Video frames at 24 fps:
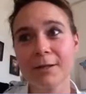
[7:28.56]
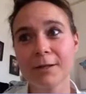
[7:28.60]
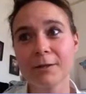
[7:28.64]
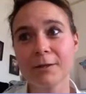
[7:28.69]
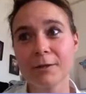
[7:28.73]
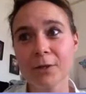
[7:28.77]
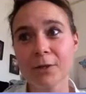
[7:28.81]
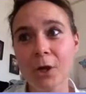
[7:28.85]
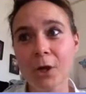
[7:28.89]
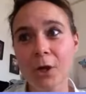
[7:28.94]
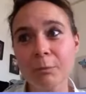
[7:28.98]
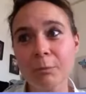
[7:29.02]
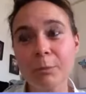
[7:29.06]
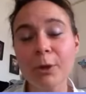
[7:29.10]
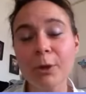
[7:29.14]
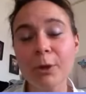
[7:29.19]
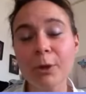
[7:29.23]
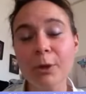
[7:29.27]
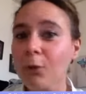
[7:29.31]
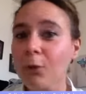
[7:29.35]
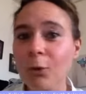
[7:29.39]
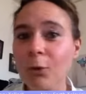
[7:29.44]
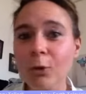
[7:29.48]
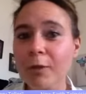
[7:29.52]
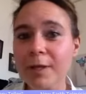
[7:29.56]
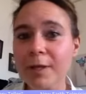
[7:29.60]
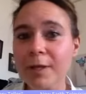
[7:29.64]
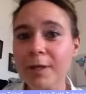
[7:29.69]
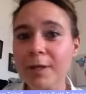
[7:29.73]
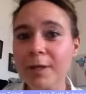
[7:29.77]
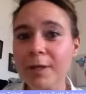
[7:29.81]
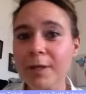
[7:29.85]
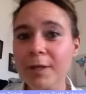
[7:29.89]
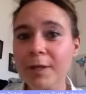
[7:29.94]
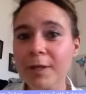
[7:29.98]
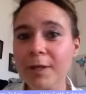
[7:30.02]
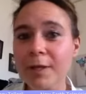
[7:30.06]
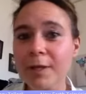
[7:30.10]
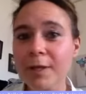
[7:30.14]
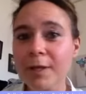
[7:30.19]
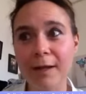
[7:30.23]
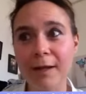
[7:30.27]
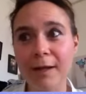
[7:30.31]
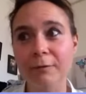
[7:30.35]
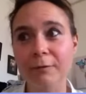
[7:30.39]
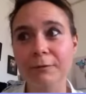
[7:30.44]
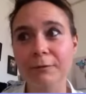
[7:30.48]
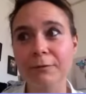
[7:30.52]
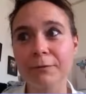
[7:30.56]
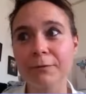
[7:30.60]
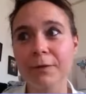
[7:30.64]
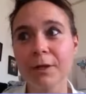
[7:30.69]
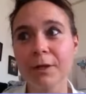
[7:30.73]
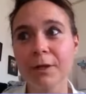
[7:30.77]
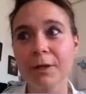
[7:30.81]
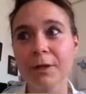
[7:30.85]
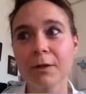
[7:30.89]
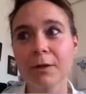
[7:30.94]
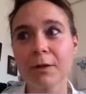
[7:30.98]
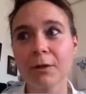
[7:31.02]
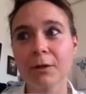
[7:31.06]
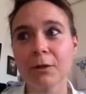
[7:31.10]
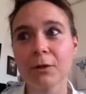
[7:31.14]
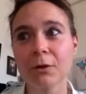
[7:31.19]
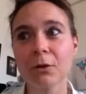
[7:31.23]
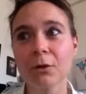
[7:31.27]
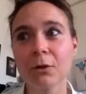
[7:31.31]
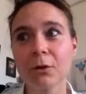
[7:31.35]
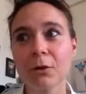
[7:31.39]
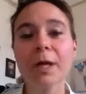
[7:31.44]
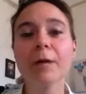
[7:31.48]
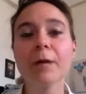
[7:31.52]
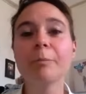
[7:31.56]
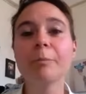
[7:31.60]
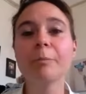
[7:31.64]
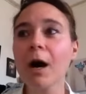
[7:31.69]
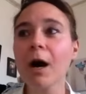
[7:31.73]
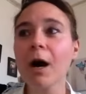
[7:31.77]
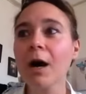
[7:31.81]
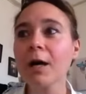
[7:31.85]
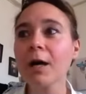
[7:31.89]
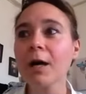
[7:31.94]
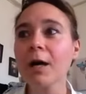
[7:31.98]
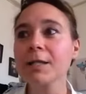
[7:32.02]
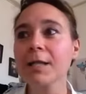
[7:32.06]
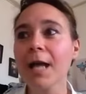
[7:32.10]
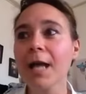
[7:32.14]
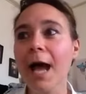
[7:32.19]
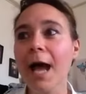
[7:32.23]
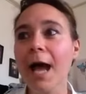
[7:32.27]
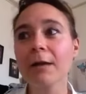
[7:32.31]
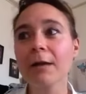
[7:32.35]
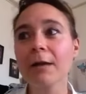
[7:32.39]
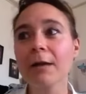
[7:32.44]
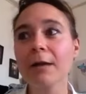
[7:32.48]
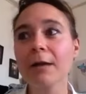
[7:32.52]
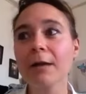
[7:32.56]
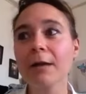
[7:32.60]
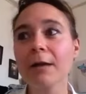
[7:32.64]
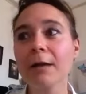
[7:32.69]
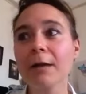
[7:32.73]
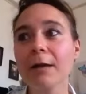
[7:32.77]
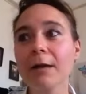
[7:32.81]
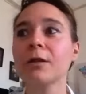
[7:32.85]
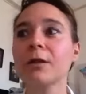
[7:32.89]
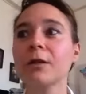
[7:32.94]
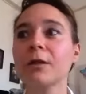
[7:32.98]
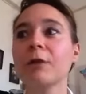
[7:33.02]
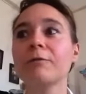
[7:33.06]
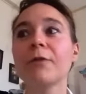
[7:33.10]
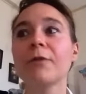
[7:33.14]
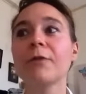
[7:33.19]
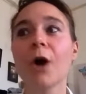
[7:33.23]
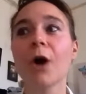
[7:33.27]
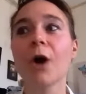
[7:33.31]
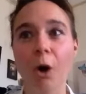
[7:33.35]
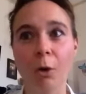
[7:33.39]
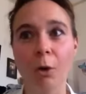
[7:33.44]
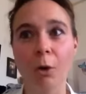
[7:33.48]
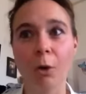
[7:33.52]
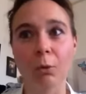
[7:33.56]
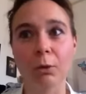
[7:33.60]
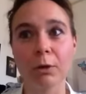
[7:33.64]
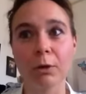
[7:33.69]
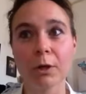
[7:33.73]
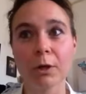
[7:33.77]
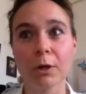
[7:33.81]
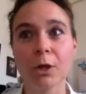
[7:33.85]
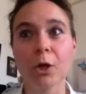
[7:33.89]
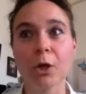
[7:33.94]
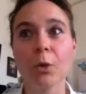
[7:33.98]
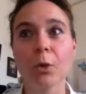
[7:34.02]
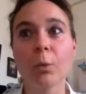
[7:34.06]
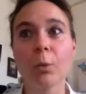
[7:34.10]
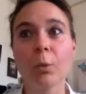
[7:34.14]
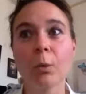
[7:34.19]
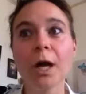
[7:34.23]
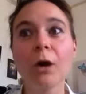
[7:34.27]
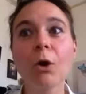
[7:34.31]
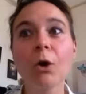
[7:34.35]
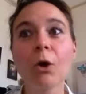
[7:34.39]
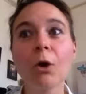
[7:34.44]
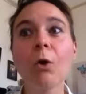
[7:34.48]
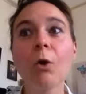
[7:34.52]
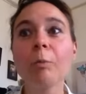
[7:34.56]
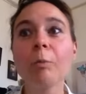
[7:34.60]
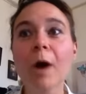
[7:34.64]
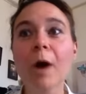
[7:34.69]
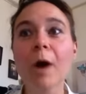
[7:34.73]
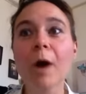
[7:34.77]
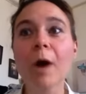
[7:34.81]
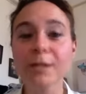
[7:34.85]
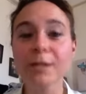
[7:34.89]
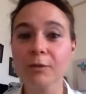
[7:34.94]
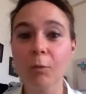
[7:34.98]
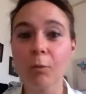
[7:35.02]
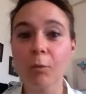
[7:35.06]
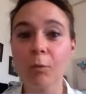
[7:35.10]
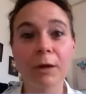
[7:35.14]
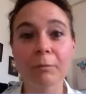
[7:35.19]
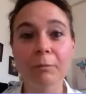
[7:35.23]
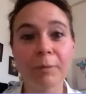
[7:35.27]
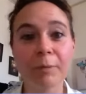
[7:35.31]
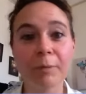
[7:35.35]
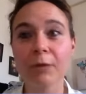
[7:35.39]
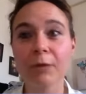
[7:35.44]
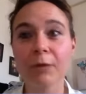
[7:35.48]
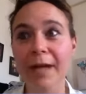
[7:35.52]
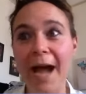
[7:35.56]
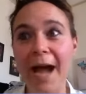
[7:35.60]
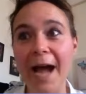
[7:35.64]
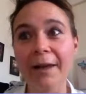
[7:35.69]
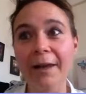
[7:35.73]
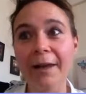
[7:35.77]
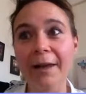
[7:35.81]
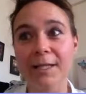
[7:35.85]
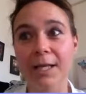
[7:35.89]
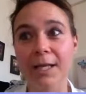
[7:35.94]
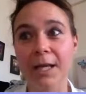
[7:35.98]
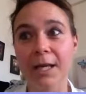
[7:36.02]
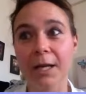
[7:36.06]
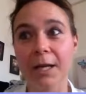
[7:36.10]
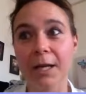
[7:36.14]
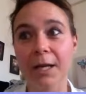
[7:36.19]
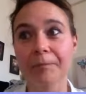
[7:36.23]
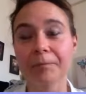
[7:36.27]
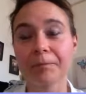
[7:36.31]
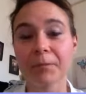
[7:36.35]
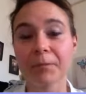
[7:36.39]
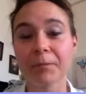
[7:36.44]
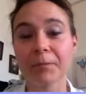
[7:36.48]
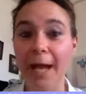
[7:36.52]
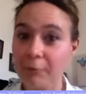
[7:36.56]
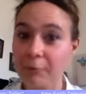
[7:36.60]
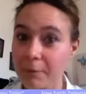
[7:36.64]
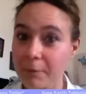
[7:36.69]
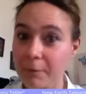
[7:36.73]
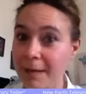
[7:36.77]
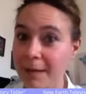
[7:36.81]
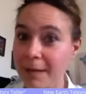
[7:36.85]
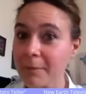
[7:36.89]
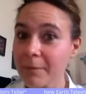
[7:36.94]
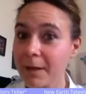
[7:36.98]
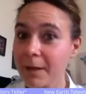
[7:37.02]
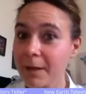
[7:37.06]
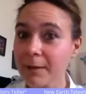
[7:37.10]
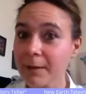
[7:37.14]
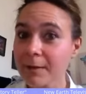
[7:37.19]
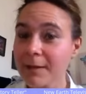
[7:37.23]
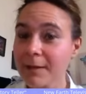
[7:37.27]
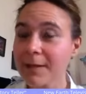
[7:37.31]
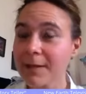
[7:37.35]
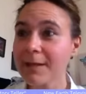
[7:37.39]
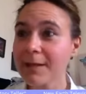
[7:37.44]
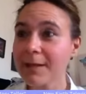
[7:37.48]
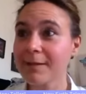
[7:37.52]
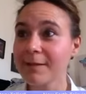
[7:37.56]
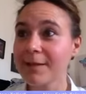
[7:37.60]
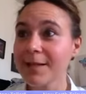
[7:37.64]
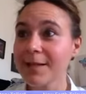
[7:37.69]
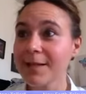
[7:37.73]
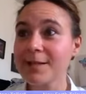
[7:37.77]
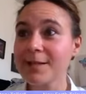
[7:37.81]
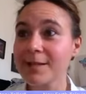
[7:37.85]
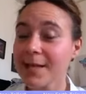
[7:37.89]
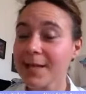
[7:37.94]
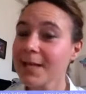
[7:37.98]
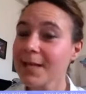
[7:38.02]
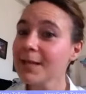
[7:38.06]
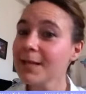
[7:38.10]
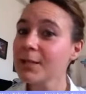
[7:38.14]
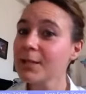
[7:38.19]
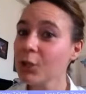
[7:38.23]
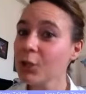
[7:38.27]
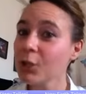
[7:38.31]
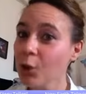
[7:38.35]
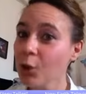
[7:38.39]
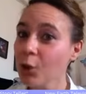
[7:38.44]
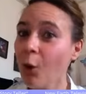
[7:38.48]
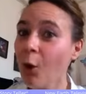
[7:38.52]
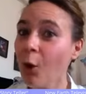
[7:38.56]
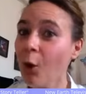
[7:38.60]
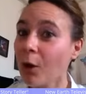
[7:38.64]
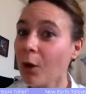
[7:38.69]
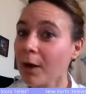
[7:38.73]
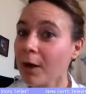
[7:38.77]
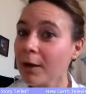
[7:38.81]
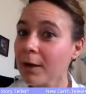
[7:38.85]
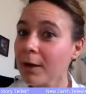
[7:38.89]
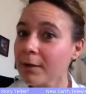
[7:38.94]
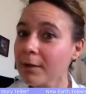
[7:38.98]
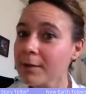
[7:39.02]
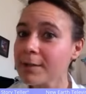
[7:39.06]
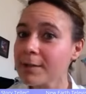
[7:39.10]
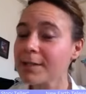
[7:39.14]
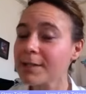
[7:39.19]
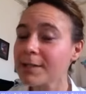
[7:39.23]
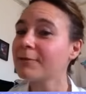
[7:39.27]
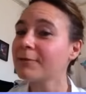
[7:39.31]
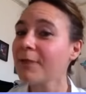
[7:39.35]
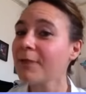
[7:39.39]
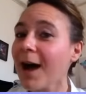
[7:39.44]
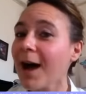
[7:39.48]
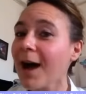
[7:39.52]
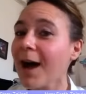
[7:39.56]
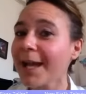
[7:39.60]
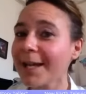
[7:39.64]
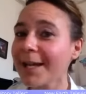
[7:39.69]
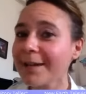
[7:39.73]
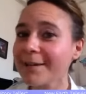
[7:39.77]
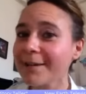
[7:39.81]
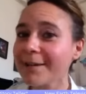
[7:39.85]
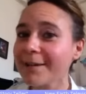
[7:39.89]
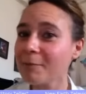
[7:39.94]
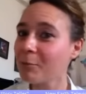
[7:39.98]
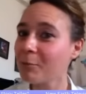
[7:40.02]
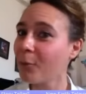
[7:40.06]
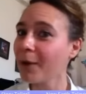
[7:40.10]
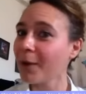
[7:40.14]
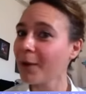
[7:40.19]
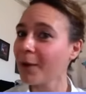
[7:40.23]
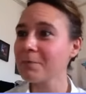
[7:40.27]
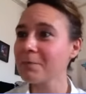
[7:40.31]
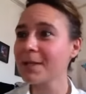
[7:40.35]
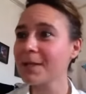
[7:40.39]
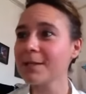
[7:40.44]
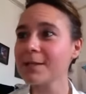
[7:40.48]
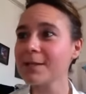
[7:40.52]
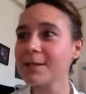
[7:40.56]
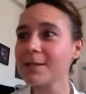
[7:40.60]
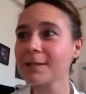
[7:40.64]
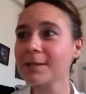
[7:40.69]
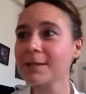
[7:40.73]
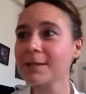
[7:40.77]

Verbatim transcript: don't put all this on yourself. We are part and parcel of the whole. We are all part of one big reality. And remember, this is your divine appointment